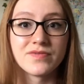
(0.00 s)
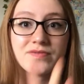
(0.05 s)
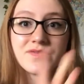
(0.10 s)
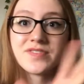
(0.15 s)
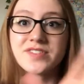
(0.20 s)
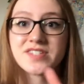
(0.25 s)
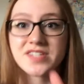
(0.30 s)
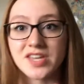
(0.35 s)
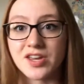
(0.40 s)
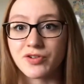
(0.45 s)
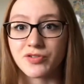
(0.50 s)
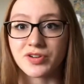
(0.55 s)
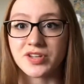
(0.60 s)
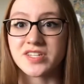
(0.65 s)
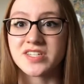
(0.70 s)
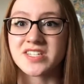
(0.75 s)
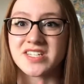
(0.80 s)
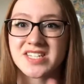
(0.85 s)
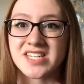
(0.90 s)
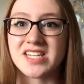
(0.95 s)

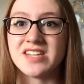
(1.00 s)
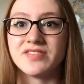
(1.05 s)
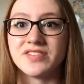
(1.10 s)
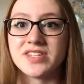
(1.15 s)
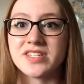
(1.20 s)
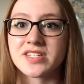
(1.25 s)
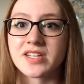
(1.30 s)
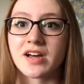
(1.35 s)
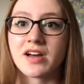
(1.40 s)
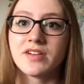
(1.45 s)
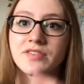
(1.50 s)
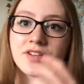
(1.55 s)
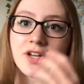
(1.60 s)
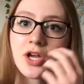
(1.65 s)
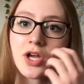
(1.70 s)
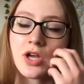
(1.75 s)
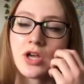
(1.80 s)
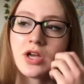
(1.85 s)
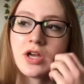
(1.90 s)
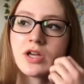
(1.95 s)
series and TV stuff.
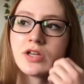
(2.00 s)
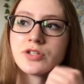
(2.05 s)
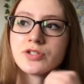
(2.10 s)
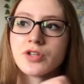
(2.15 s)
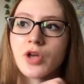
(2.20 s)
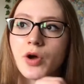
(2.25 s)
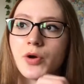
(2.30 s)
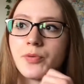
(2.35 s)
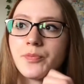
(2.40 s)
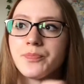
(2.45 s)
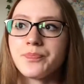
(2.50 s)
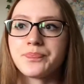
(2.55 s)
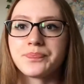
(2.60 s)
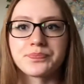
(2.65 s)
So